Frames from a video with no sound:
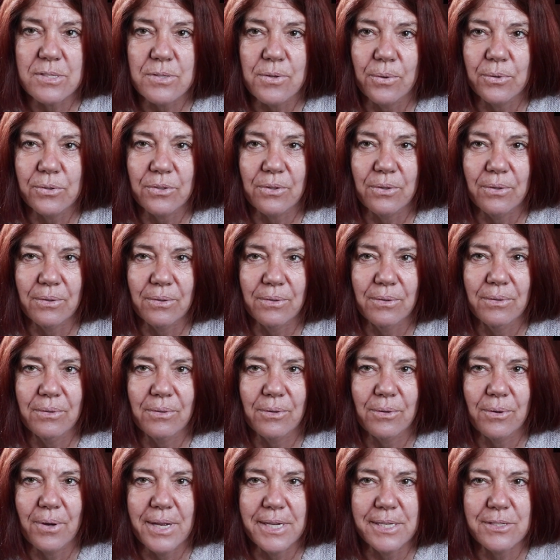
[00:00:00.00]
not a
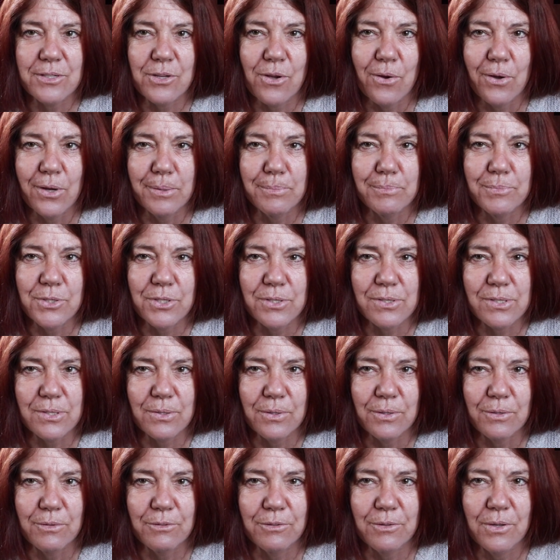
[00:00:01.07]
great time to
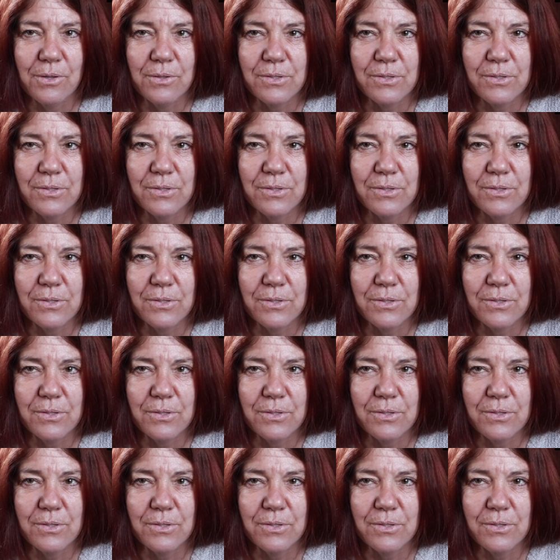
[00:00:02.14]
sort of